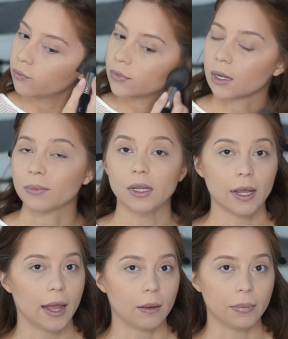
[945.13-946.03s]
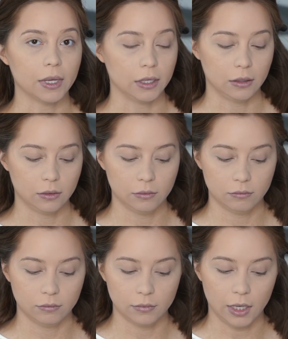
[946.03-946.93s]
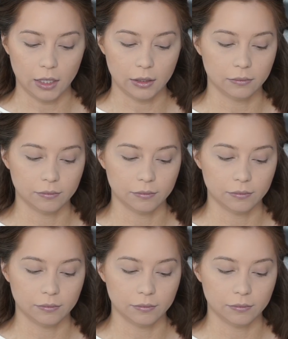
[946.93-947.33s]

something happen and